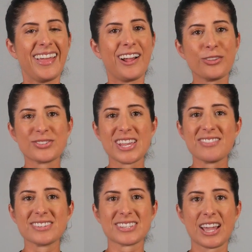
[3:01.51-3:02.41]
Health
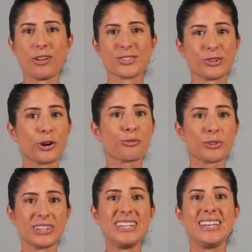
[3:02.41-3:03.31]
savings accounts are a
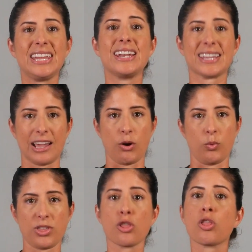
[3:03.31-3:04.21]
really neat account
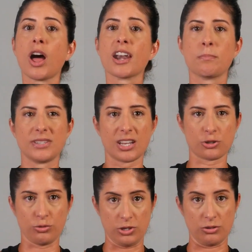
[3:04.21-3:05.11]
with a lot of
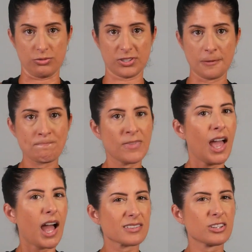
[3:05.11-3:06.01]
potential use.
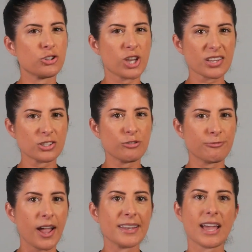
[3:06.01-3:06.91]
I suggest you
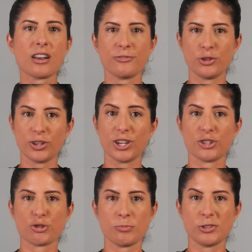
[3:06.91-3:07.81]
find out if you can
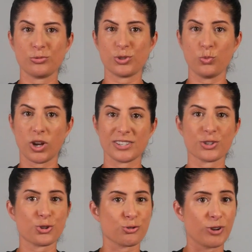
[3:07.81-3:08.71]
contribute to one
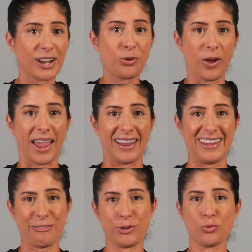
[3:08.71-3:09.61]
straight away
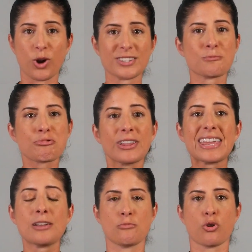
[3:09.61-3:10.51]
if you want to
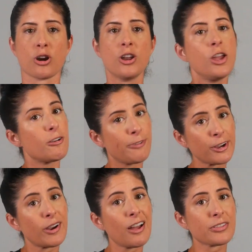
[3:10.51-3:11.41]
plan more for
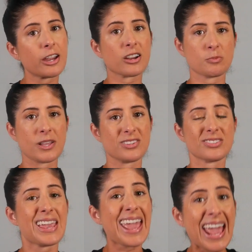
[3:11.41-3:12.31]
your healthcare
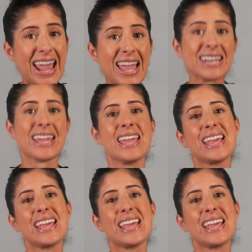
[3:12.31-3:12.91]
expenses and